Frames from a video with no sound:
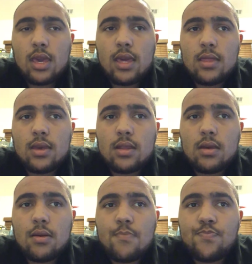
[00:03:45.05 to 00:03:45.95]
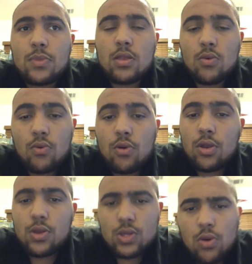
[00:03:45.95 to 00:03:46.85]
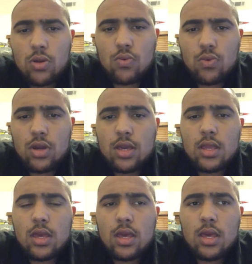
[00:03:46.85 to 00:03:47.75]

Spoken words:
and then the Warriors go on a run.